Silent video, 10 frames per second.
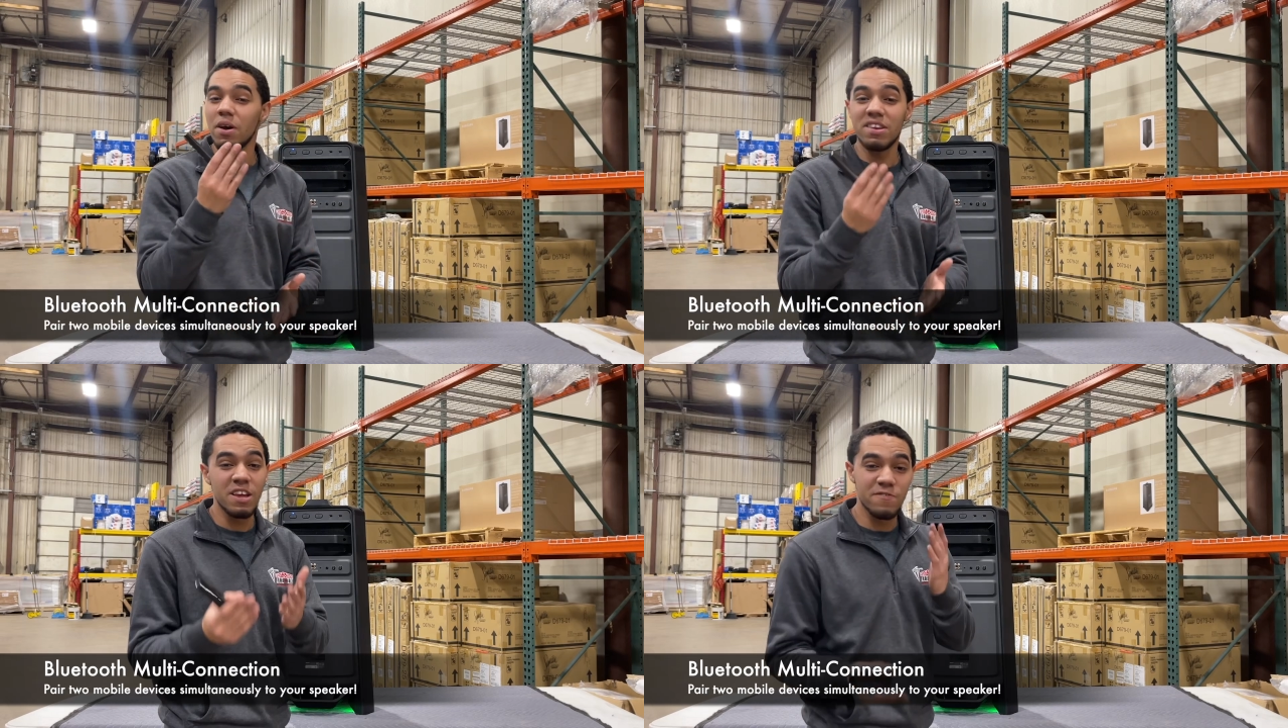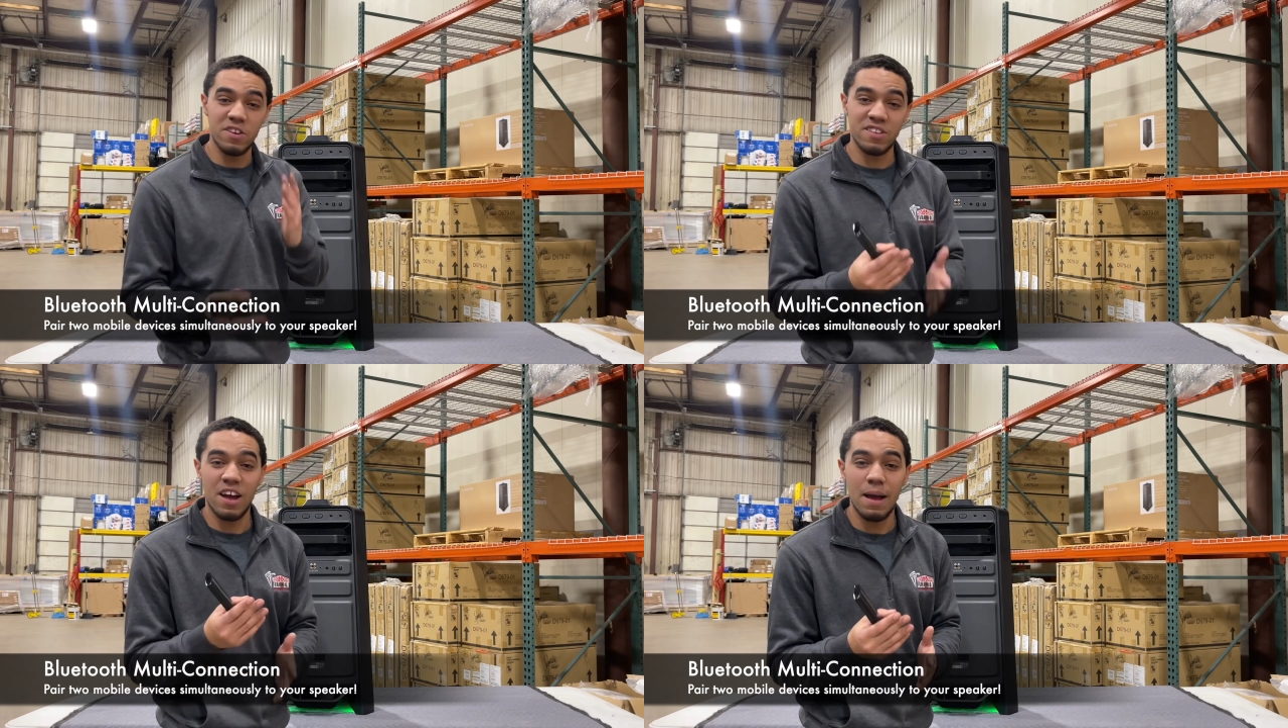at
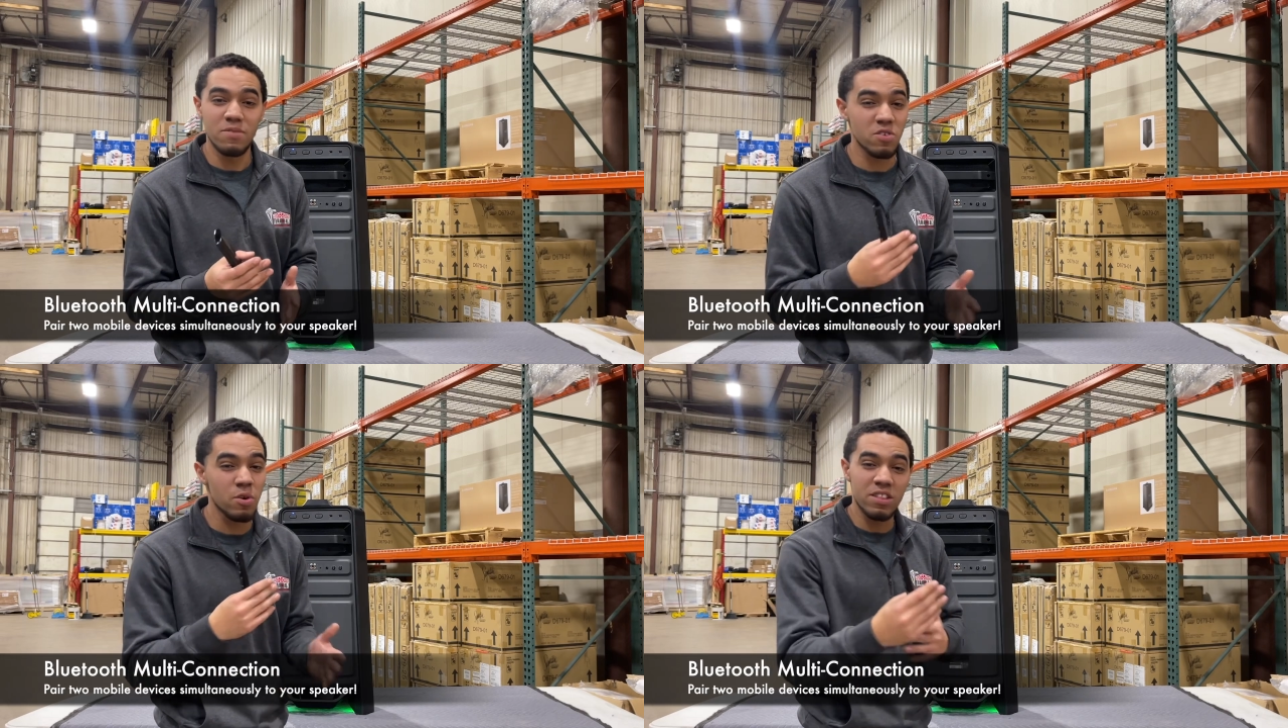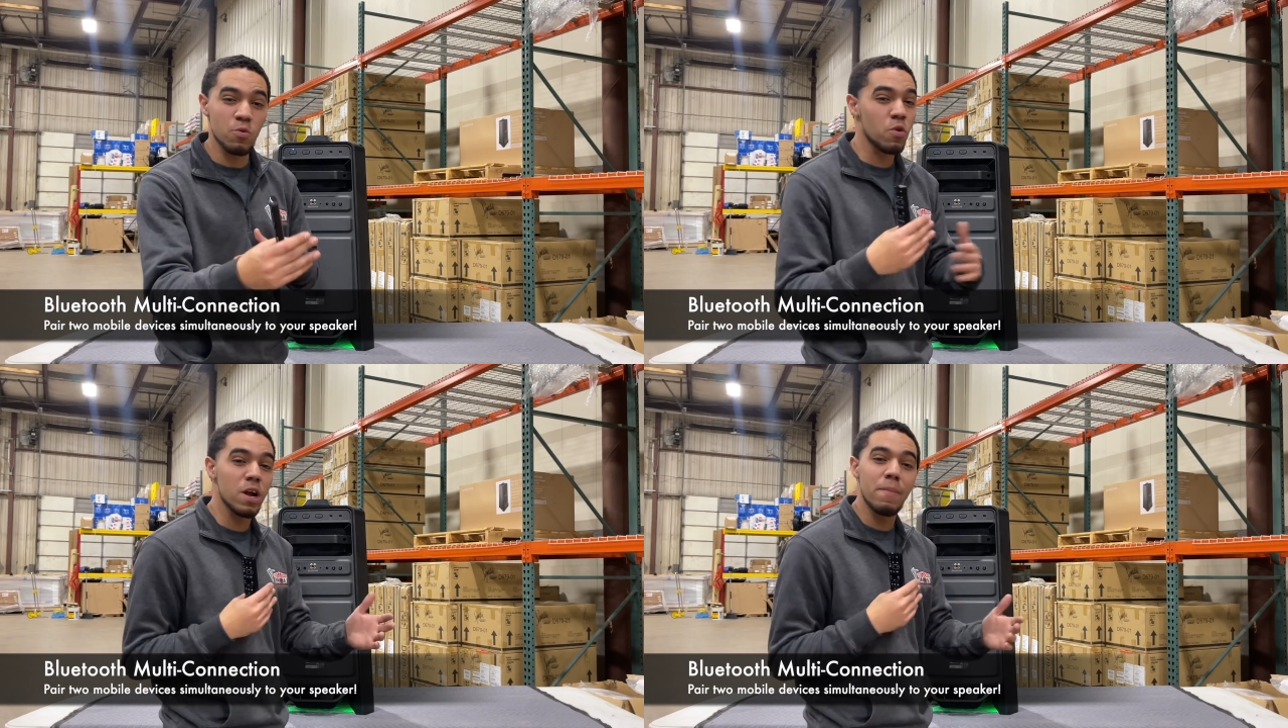different times so you don't have to
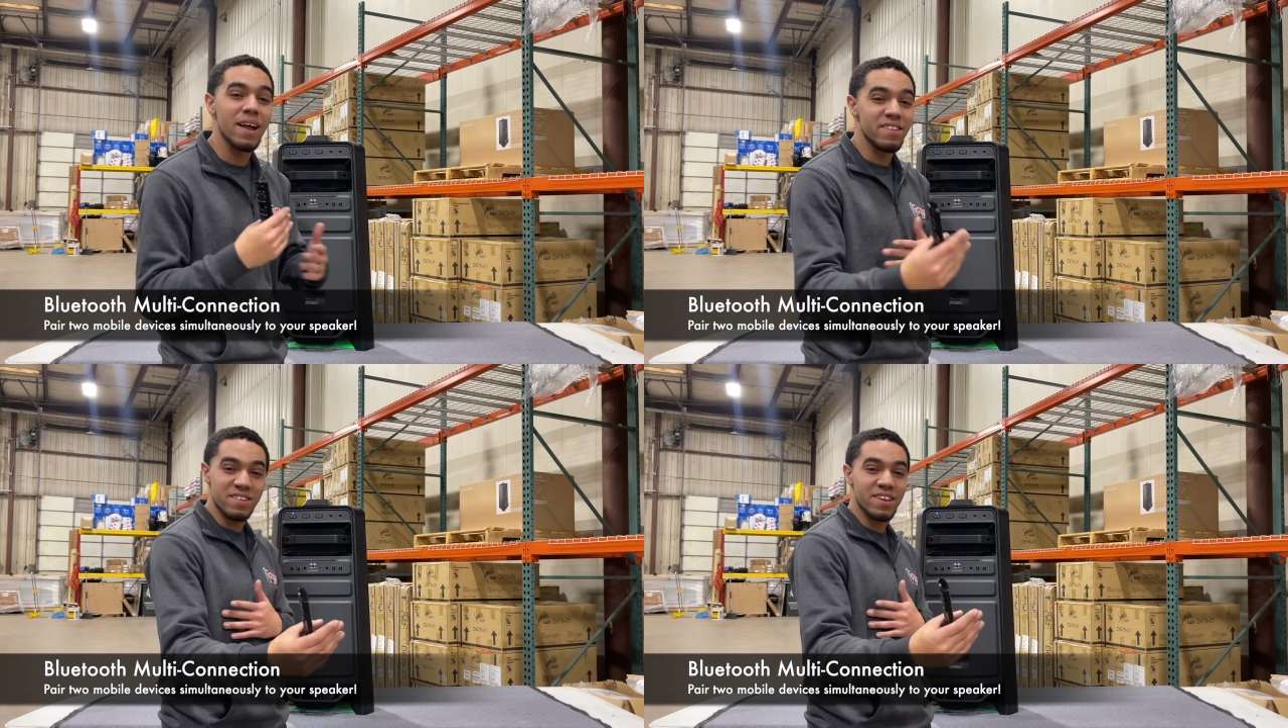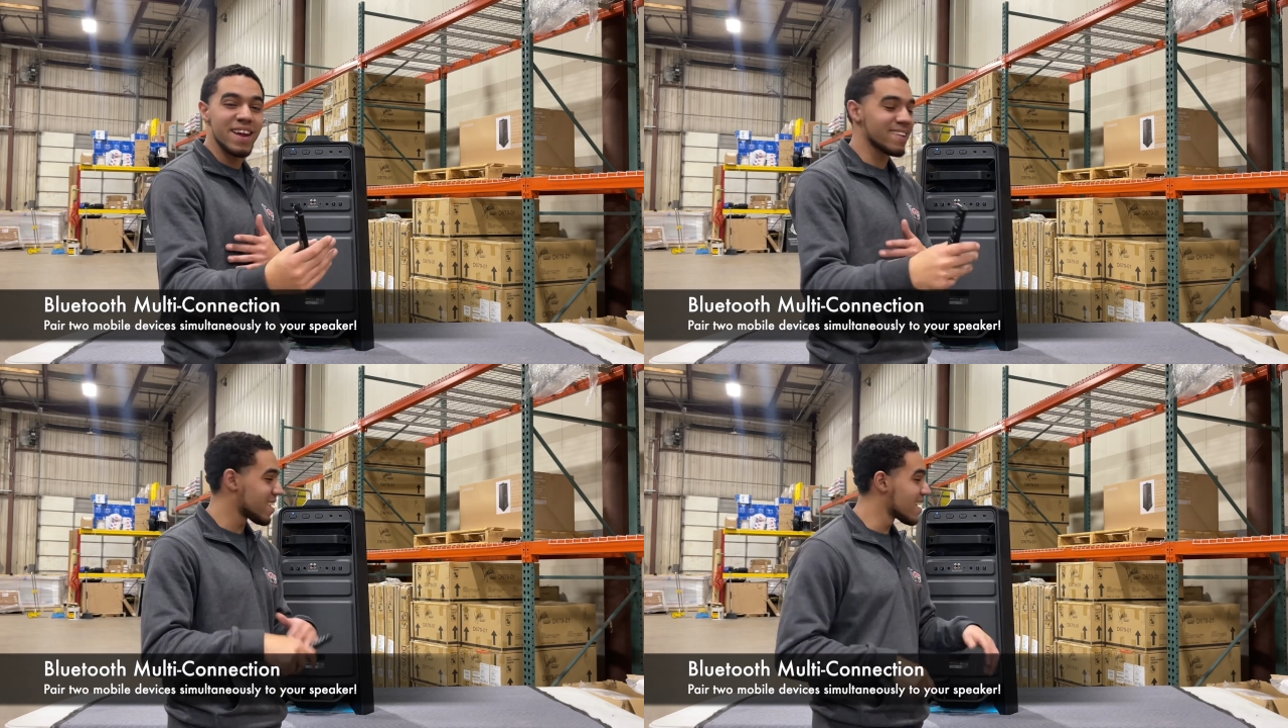worry about
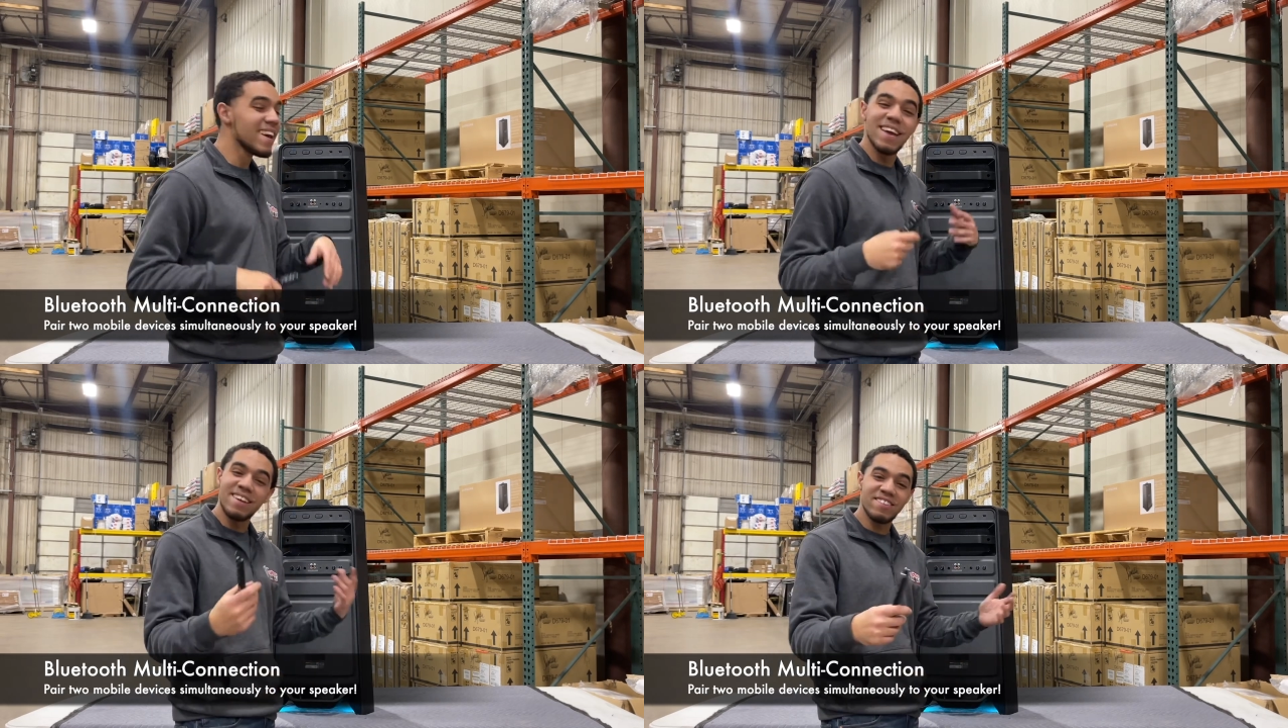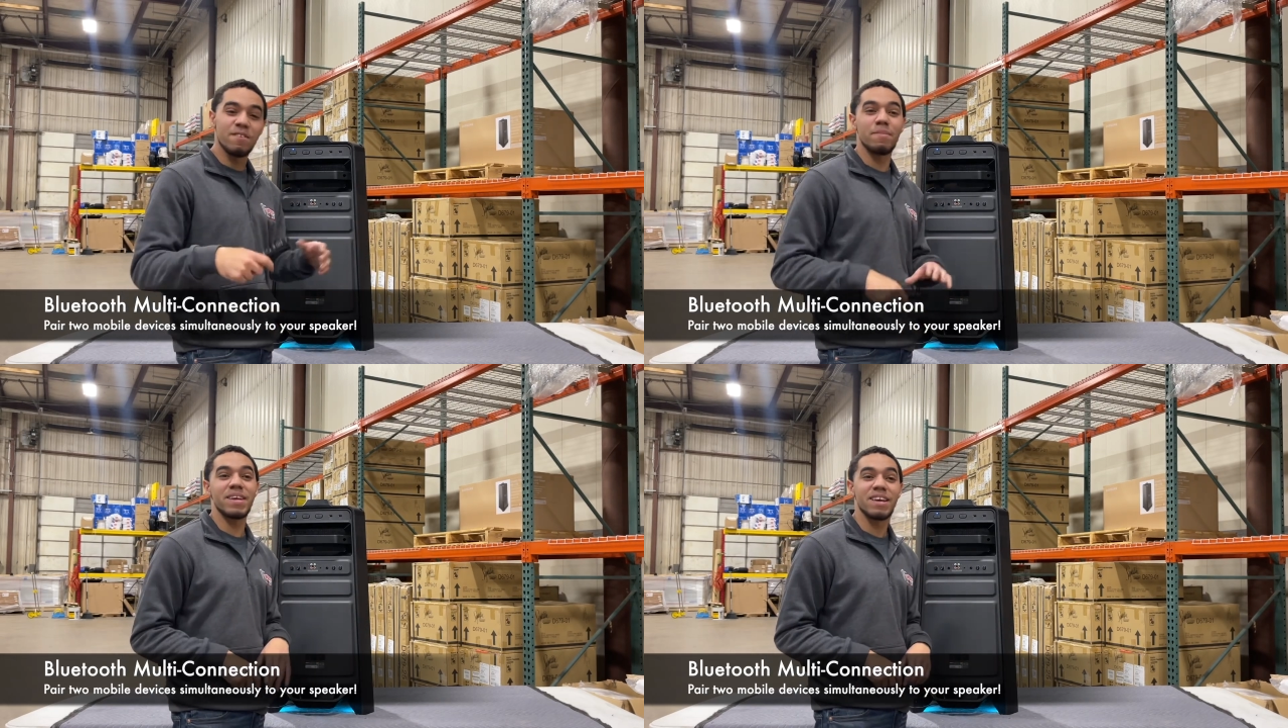disconnecting unless
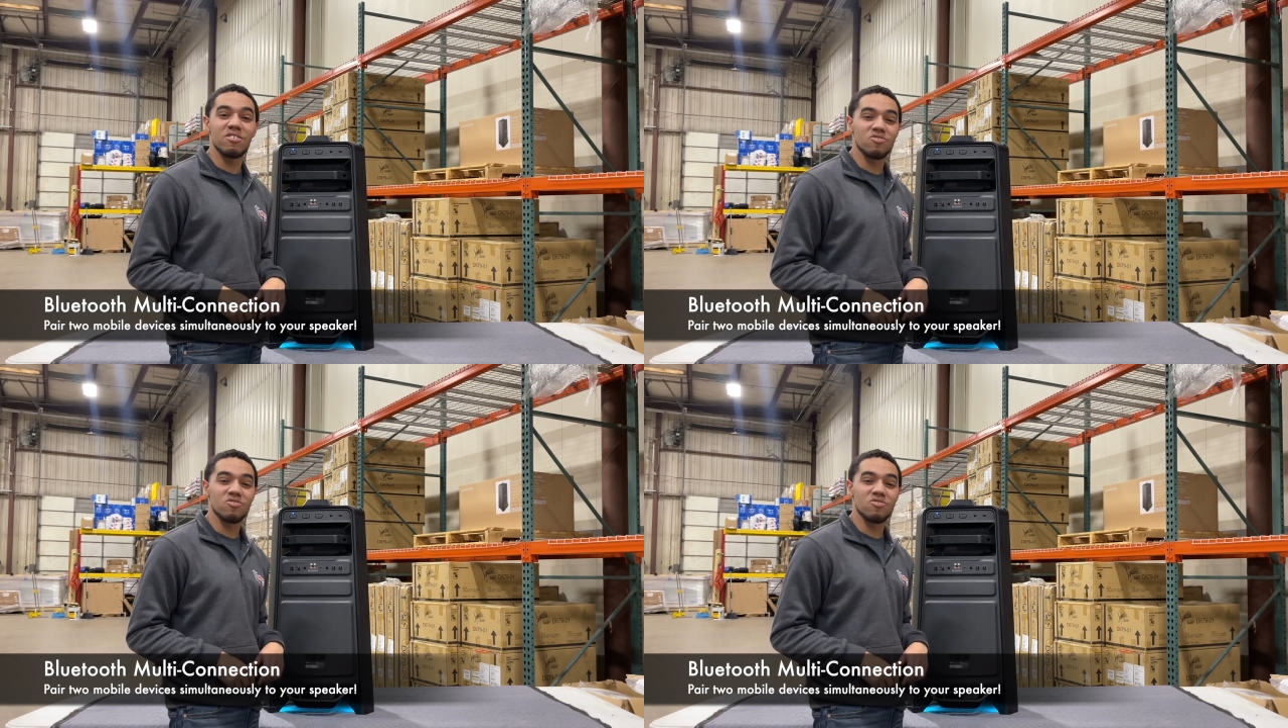somebody else